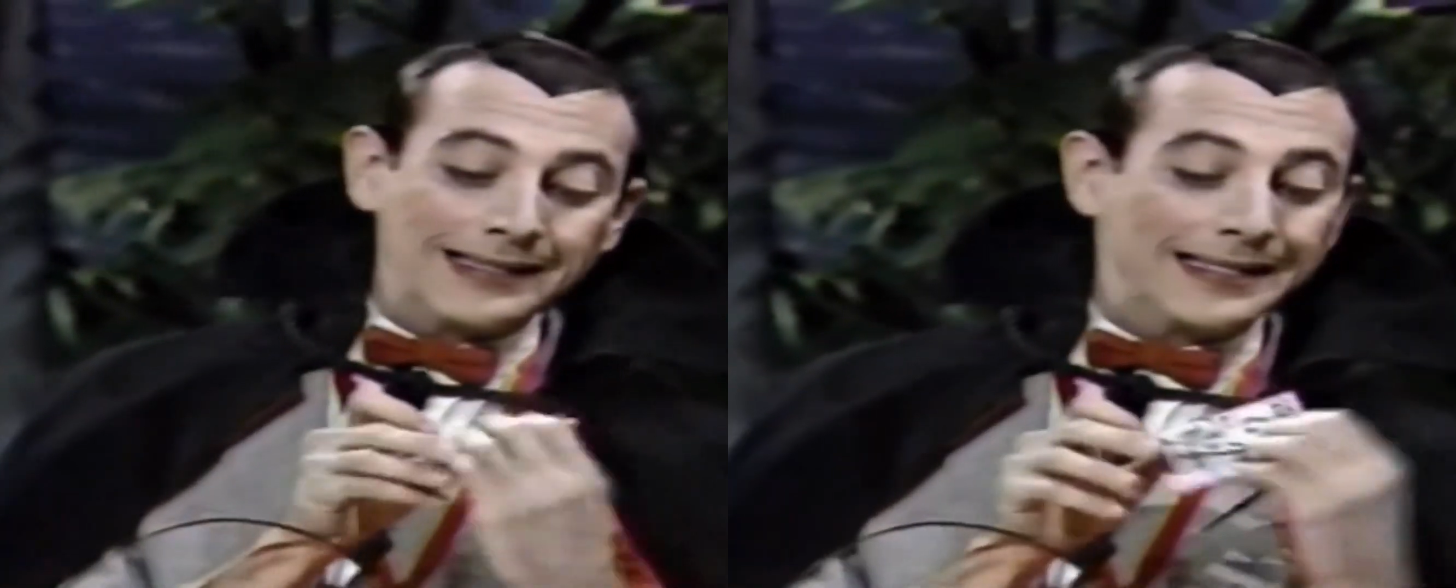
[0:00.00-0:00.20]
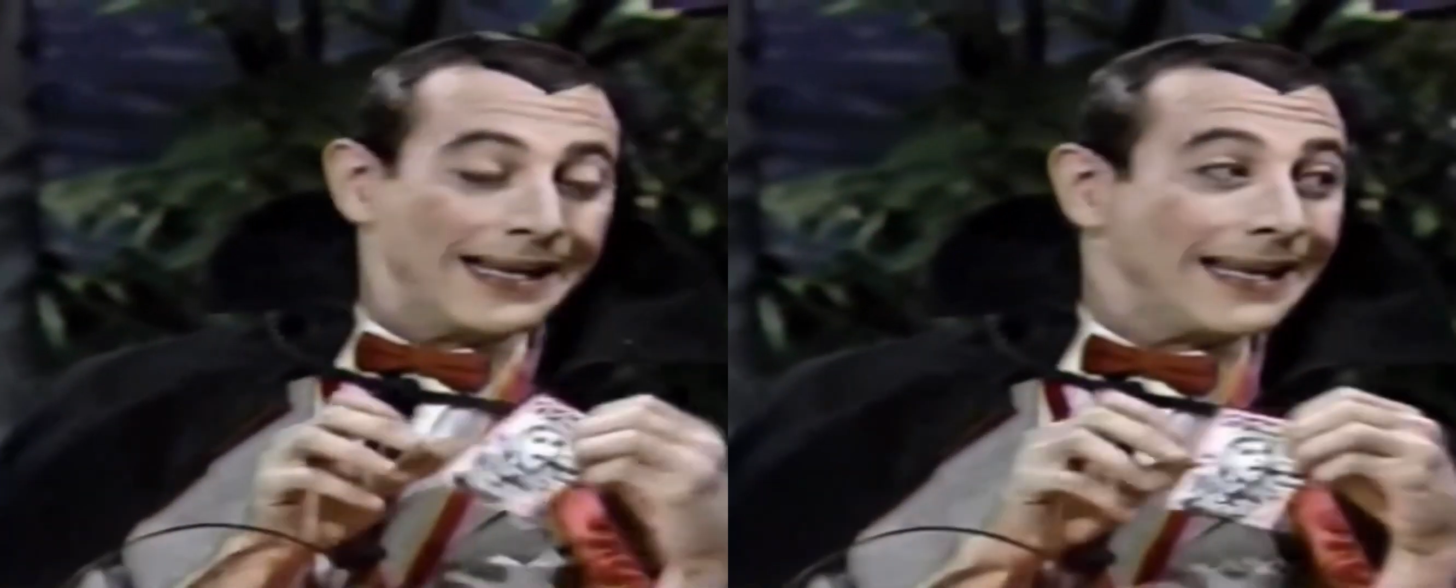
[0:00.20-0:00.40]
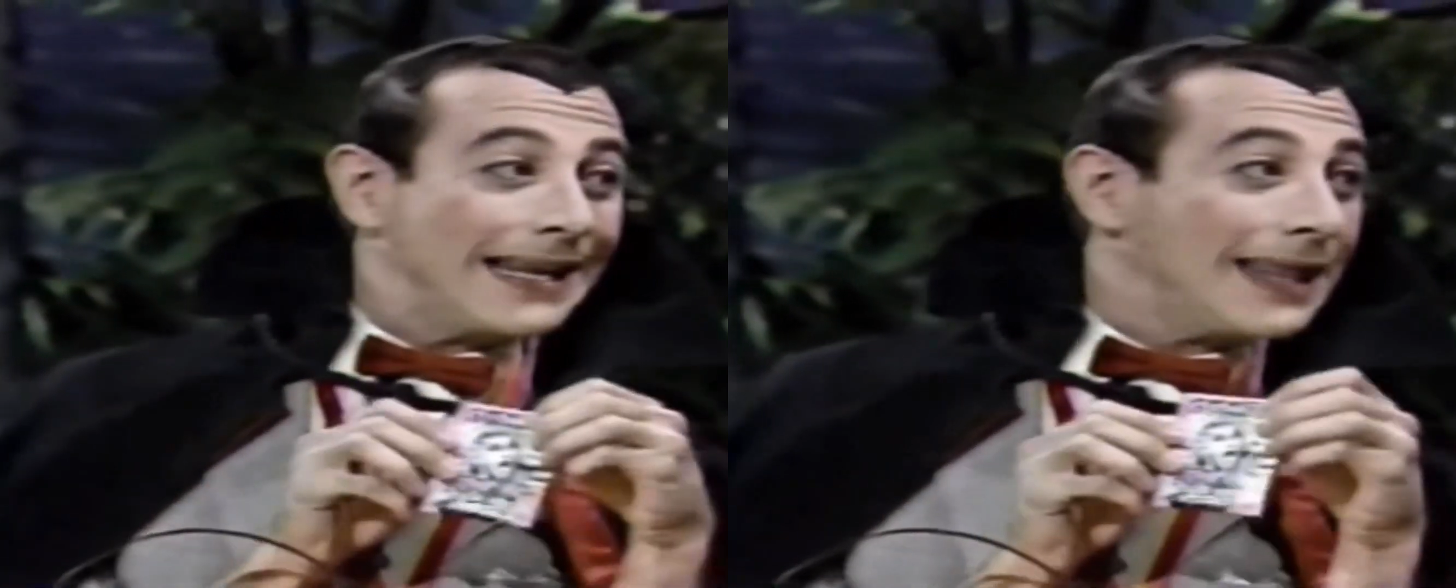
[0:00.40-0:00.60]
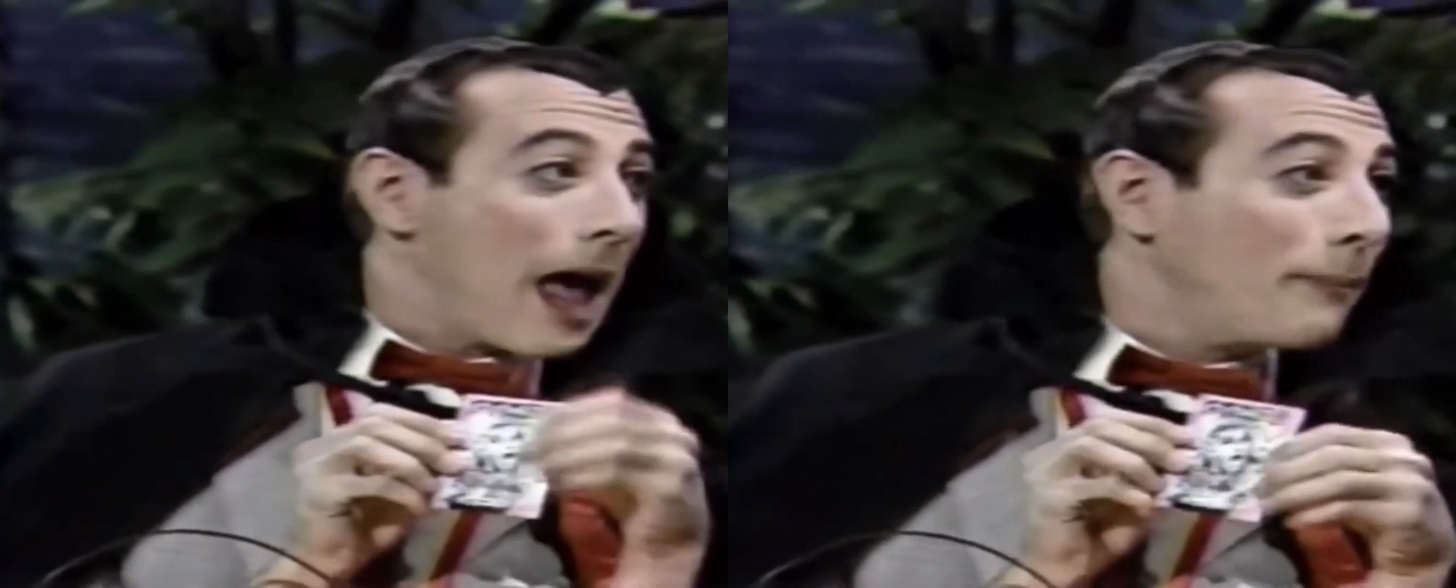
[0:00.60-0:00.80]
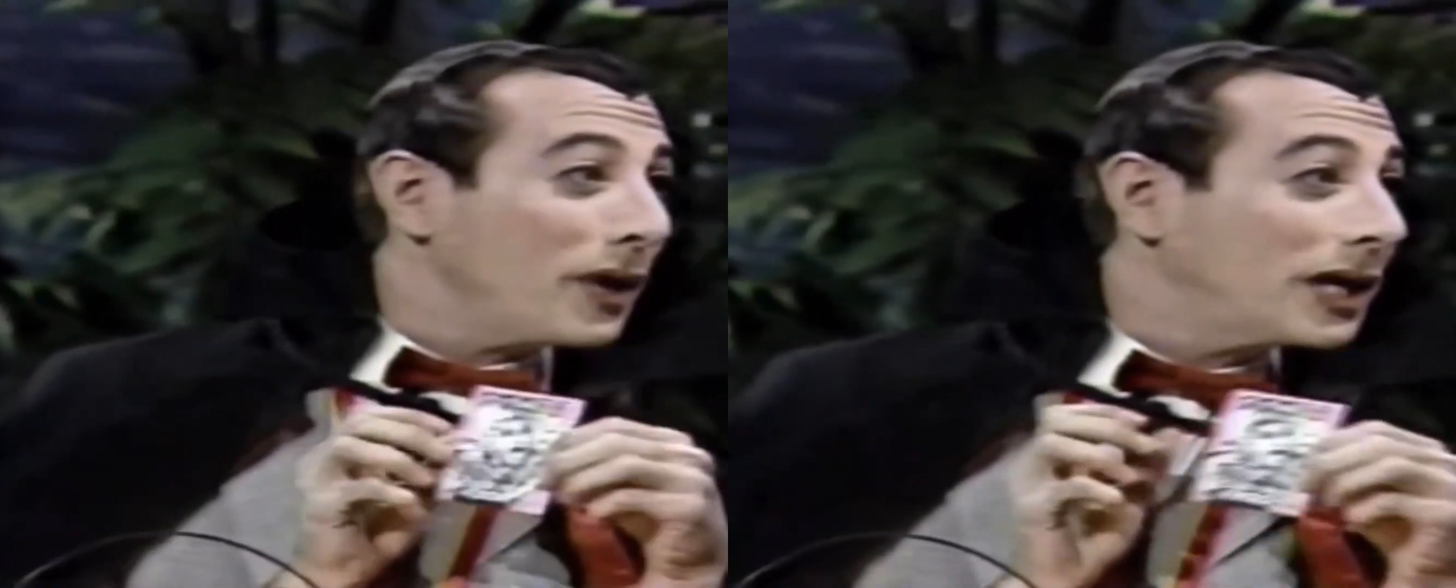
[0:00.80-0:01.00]
Cyndi
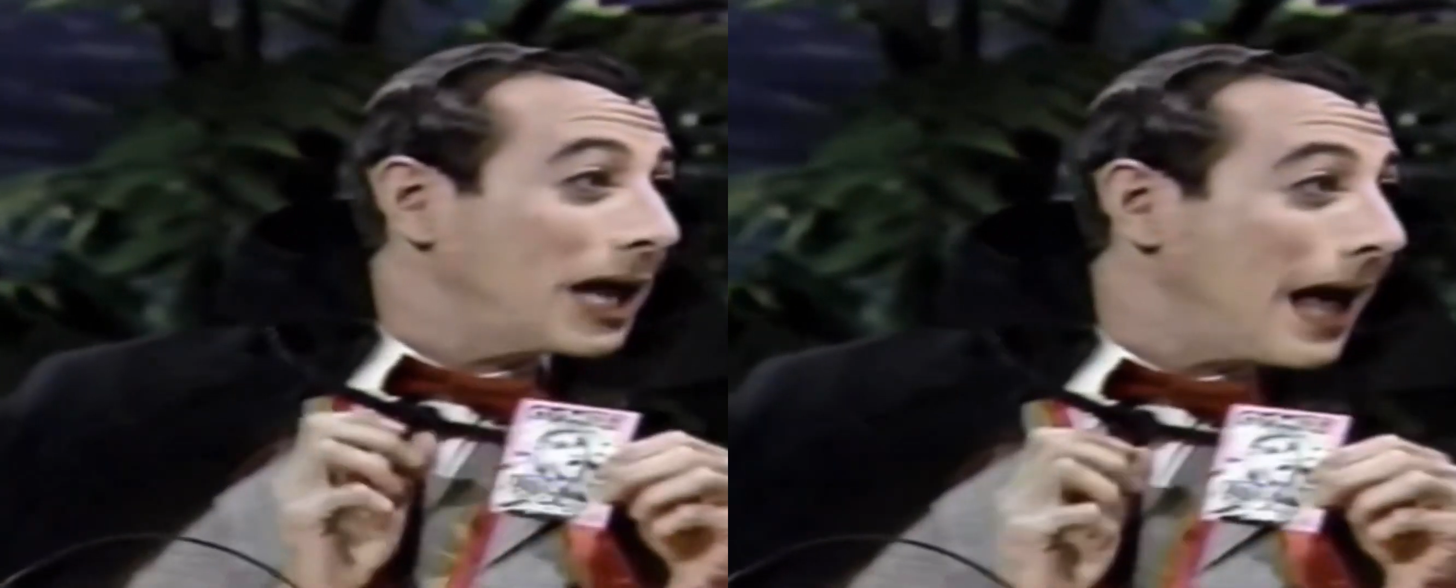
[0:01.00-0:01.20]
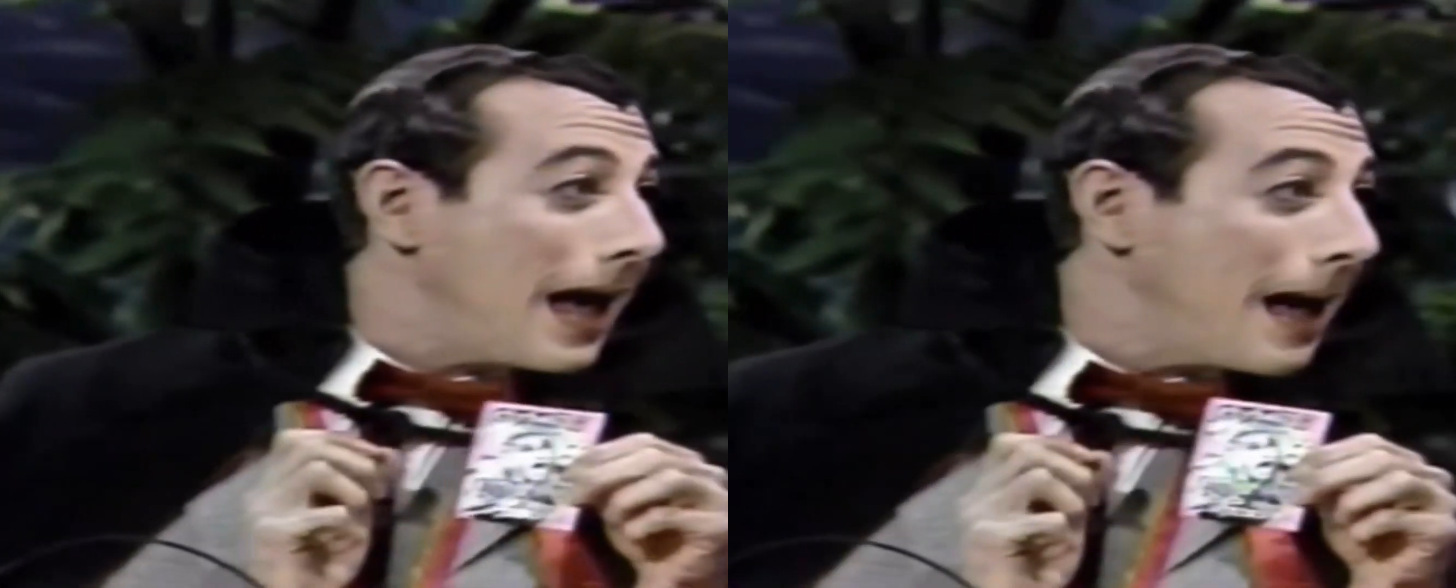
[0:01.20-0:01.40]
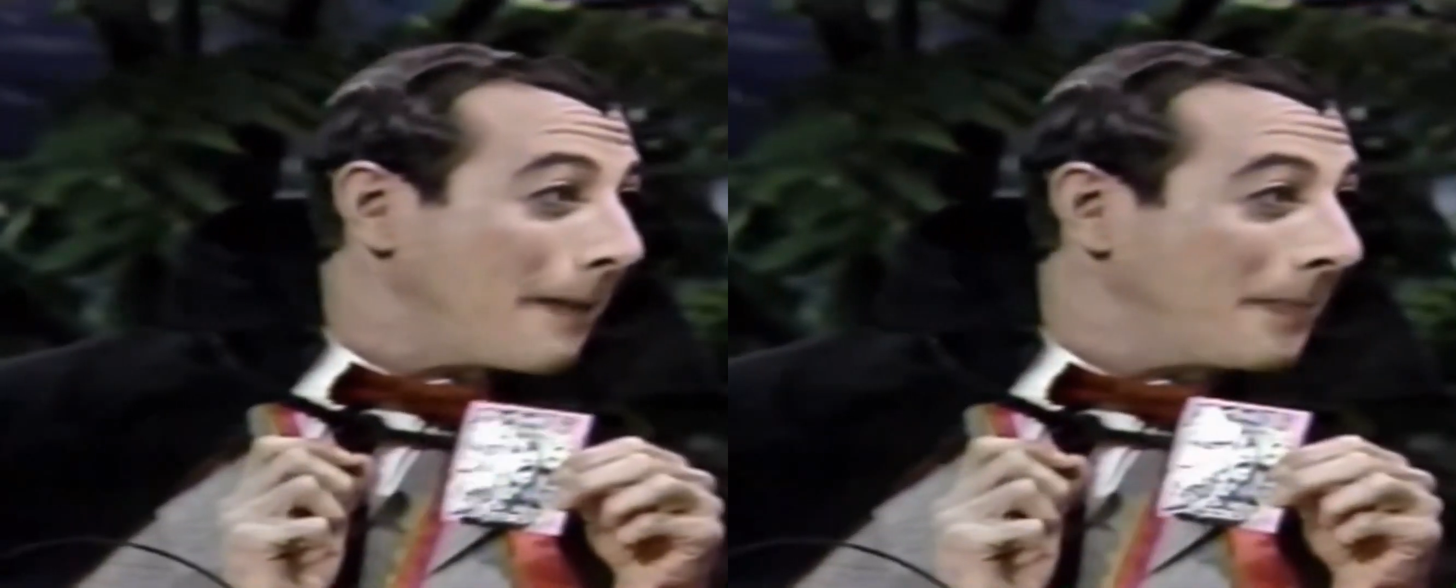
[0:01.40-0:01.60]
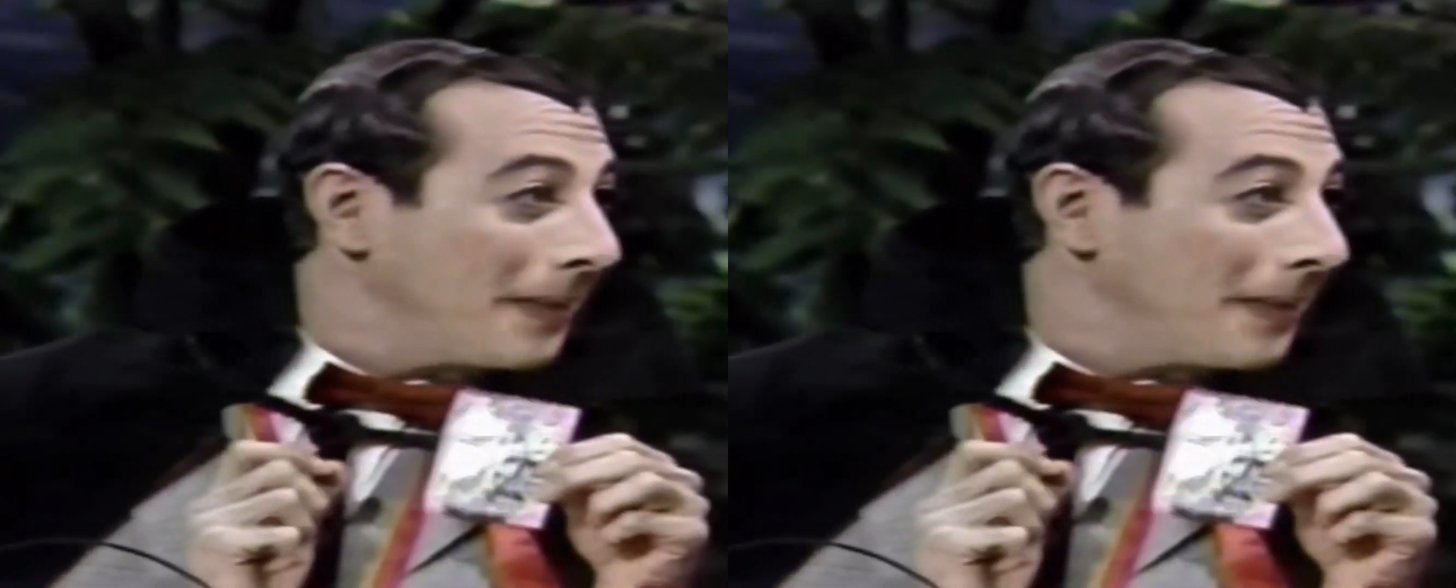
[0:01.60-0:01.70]
Lauper gum.